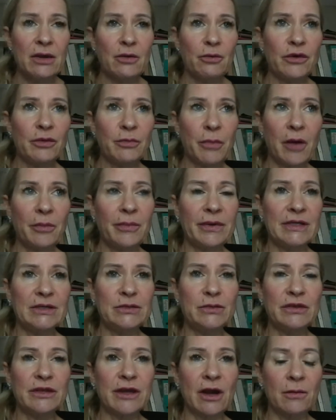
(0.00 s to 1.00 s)
with puppies,
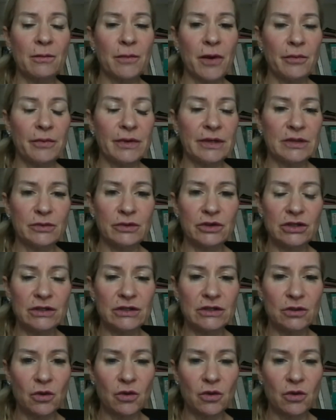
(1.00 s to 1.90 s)
with young puppies, we just